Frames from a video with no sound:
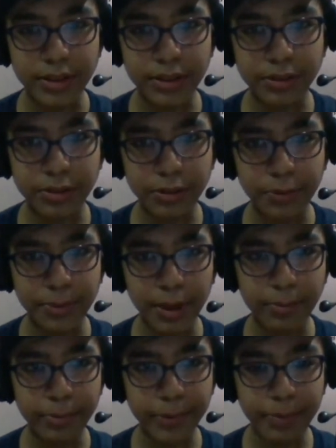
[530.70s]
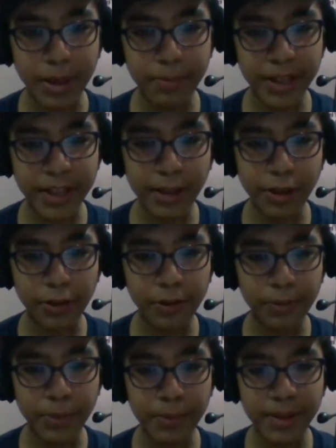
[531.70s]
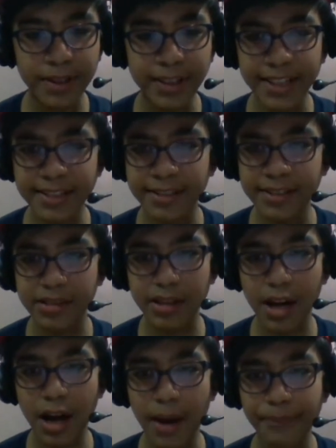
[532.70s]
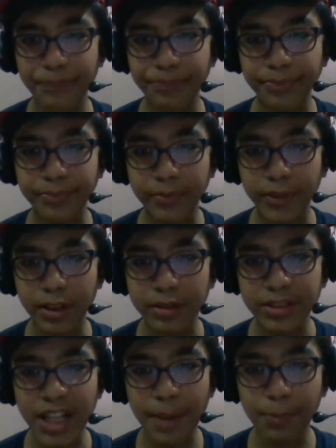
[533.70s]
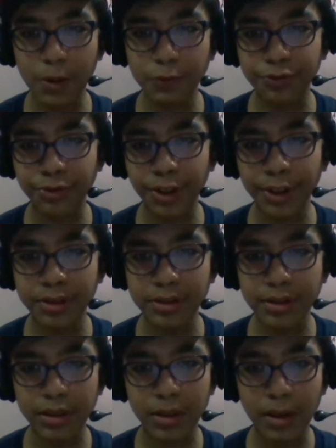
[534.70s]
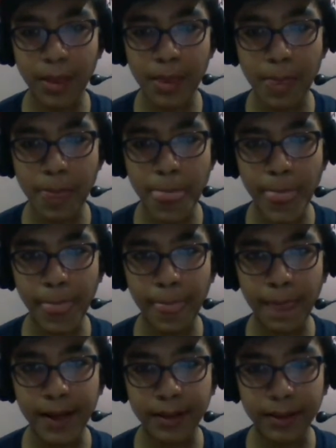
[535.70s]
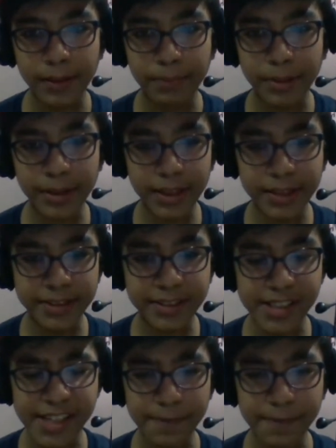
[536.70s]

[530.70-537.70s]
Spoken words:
So probably maybe he gets time off first. But let's see.